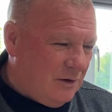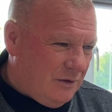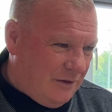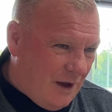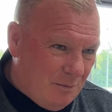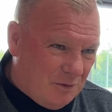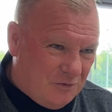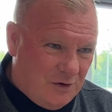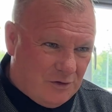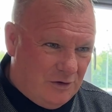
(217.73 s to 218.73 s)
the
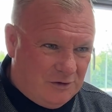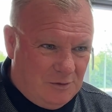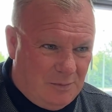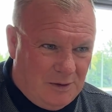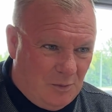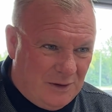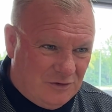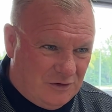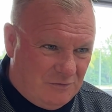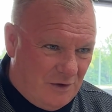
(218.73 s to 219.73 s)
atmosphere created by the
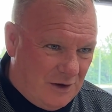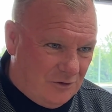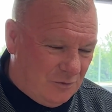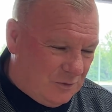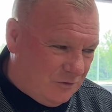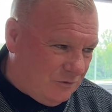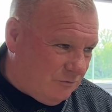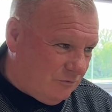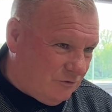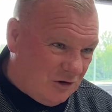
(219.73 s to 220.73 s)
Wednesday fans was
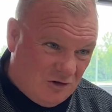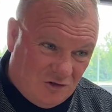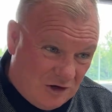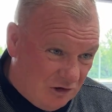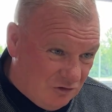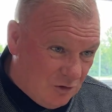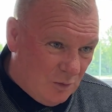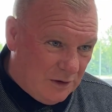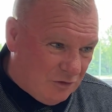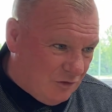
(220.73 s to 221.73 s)
sensational,
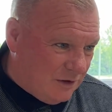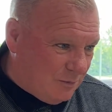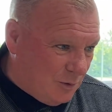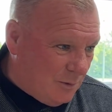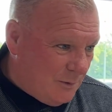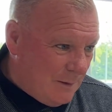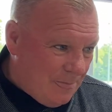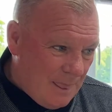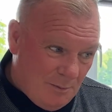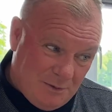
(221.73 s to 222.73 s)
incredible.
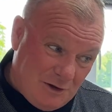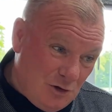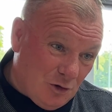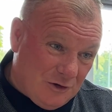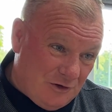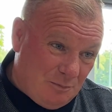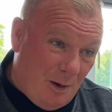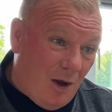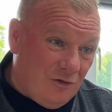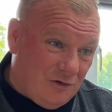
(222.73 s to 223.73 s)
But then you look at this
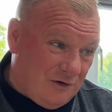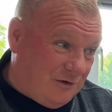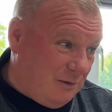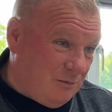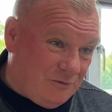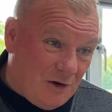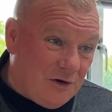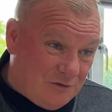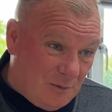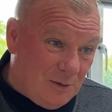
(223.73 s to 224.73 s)
Barnsley team, they've done
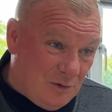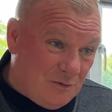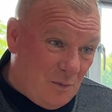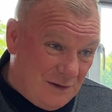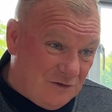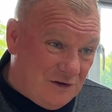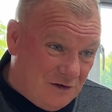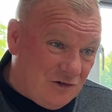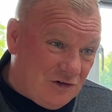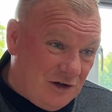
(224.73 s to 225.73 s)
the double over Wednesday
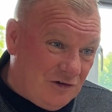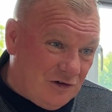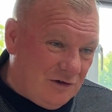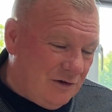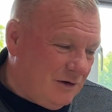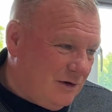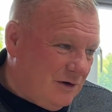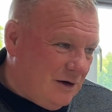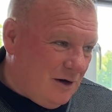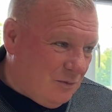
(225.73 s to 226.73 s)
this season.
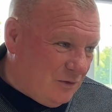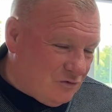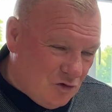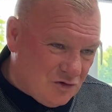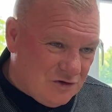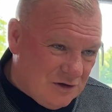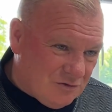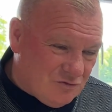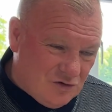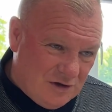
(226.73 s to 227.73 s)
Uh, we've used their
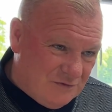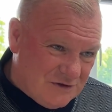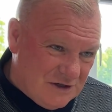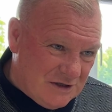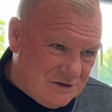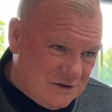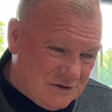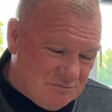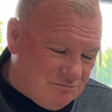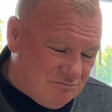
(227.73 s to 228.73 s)
training facilities
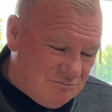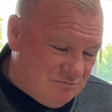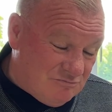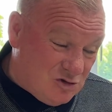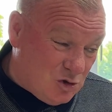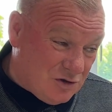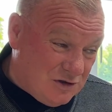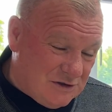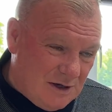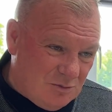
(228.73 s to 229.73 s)
two or
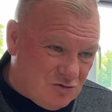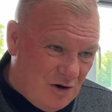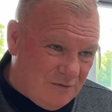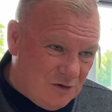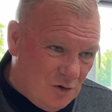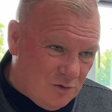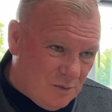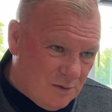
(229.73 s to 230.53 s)
three times travelling off.